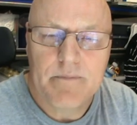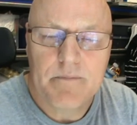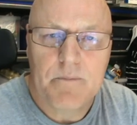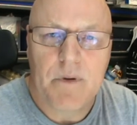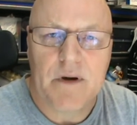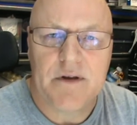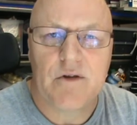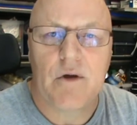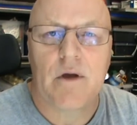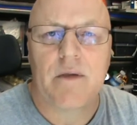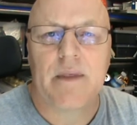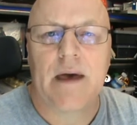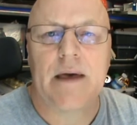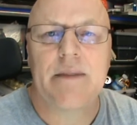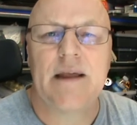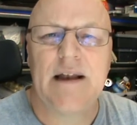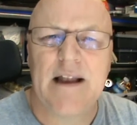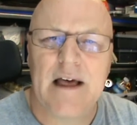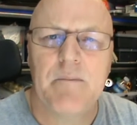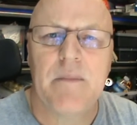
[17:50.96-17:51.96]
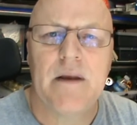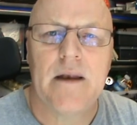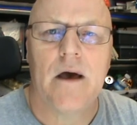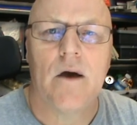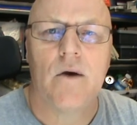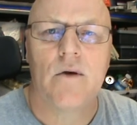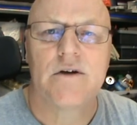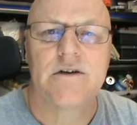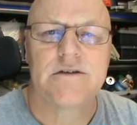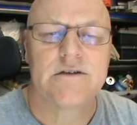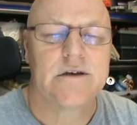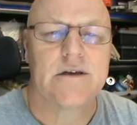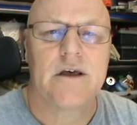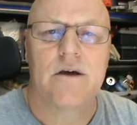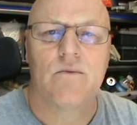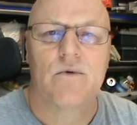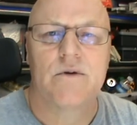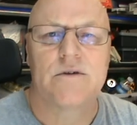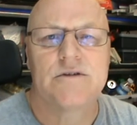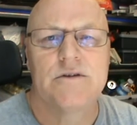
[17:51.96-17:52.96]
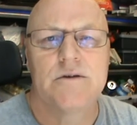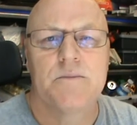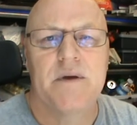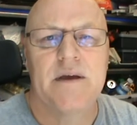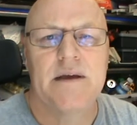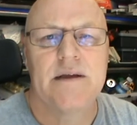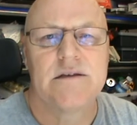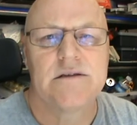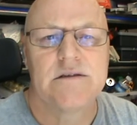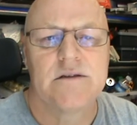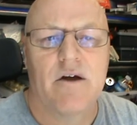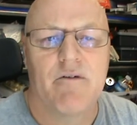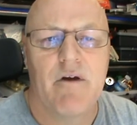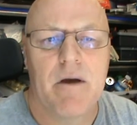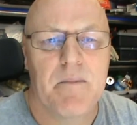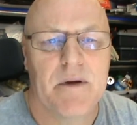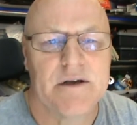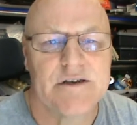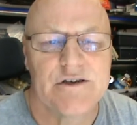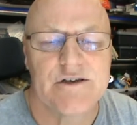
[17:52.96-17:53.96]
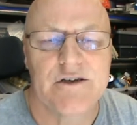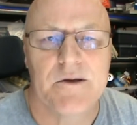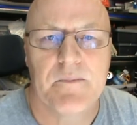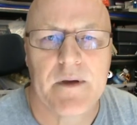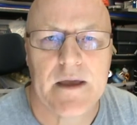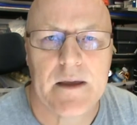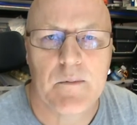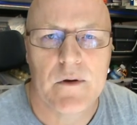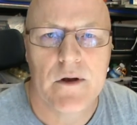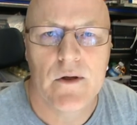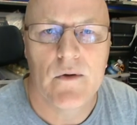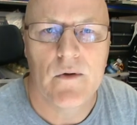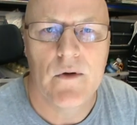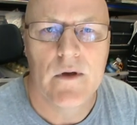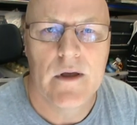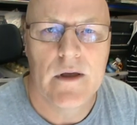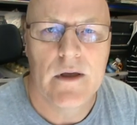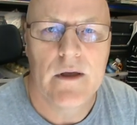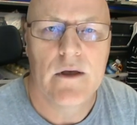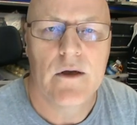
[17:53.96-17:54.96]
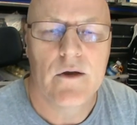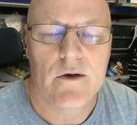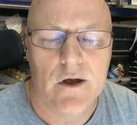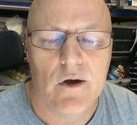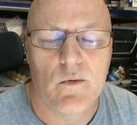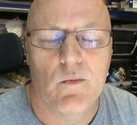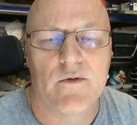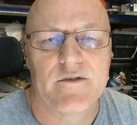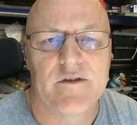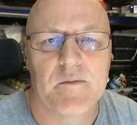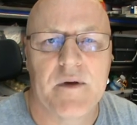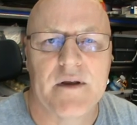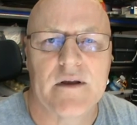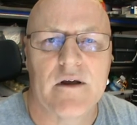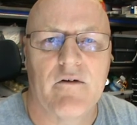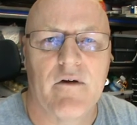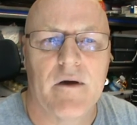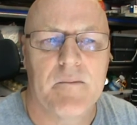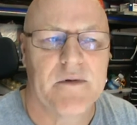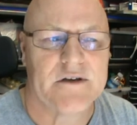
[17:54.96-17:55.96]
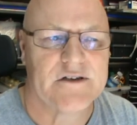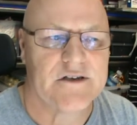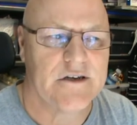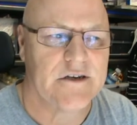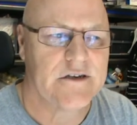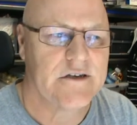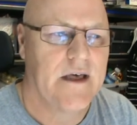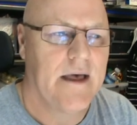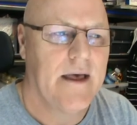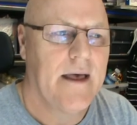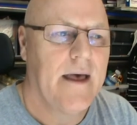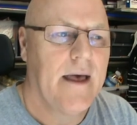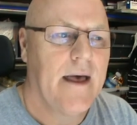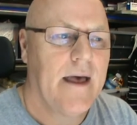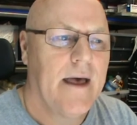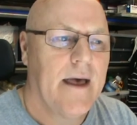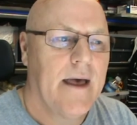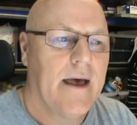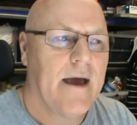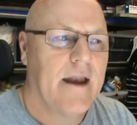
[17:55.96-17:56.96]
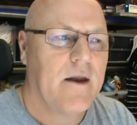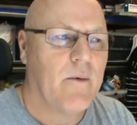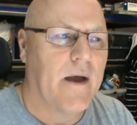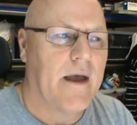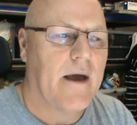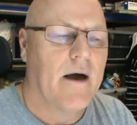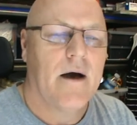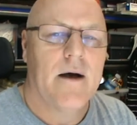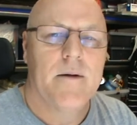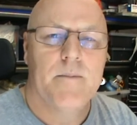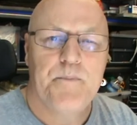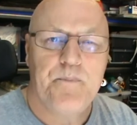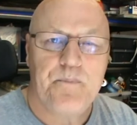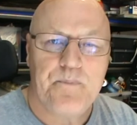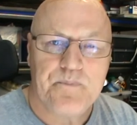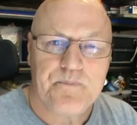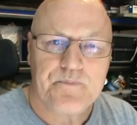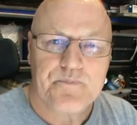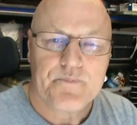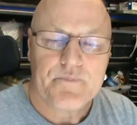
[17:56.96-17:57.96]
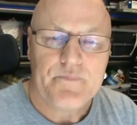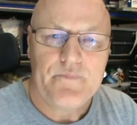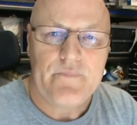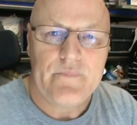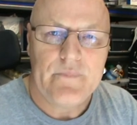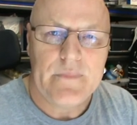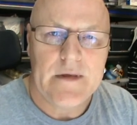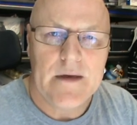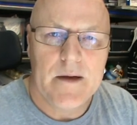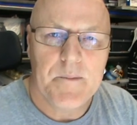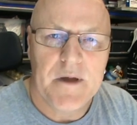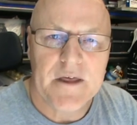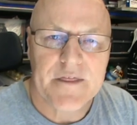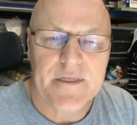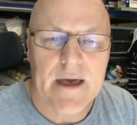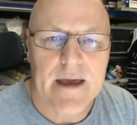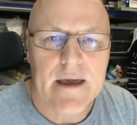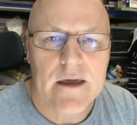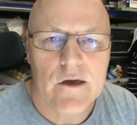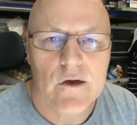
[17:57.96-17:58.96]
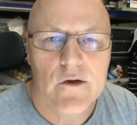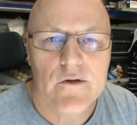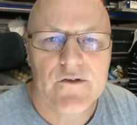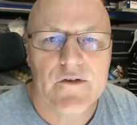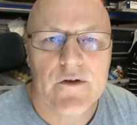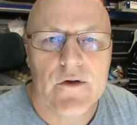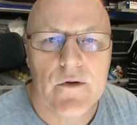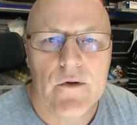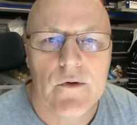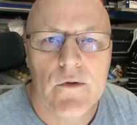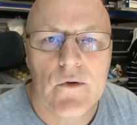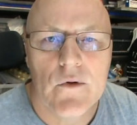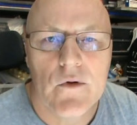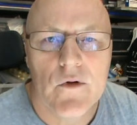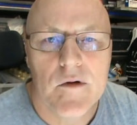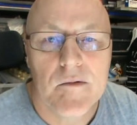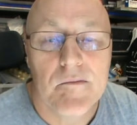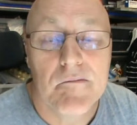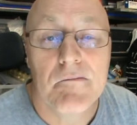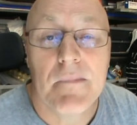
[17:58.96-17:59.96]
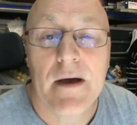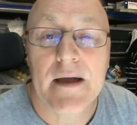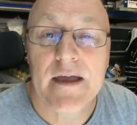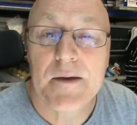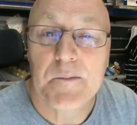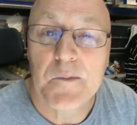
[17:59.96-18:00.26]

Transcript: by doing that, then let me know because I don't want to be direct messaging people who, who don't want to be direct messaged. Anyway, um, a big thank you to Maggie